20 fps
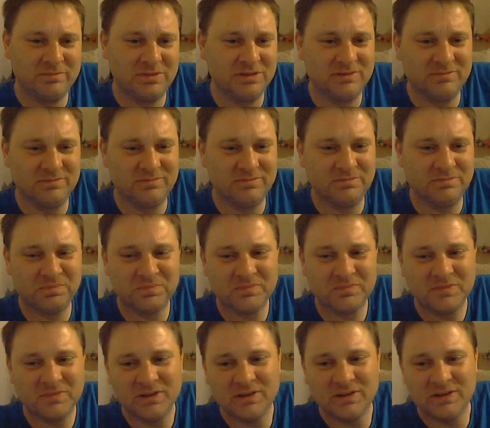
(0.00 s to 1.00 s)
but
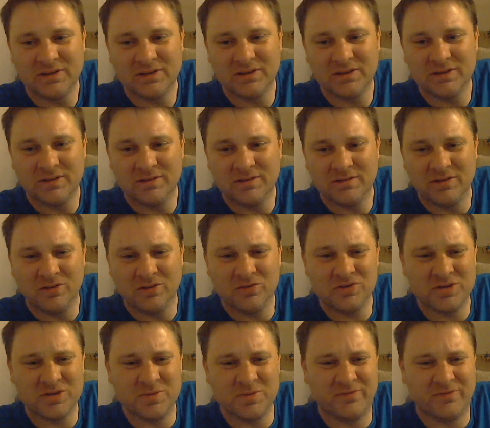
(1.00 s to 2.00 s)

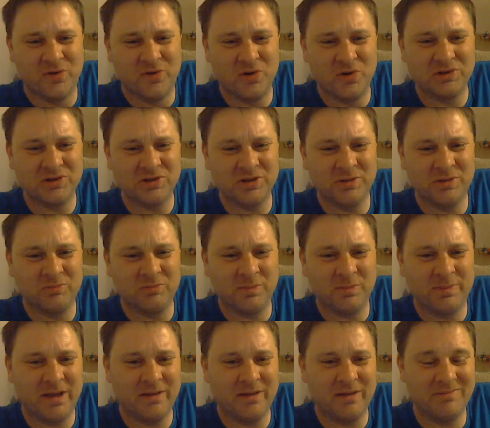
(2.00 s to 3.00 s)
couldn't seem to focus on it
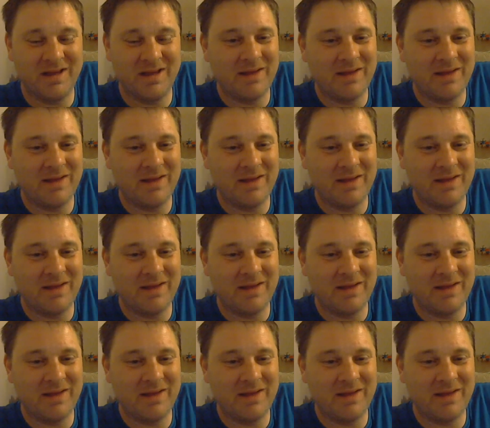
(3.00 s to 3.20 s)
properly.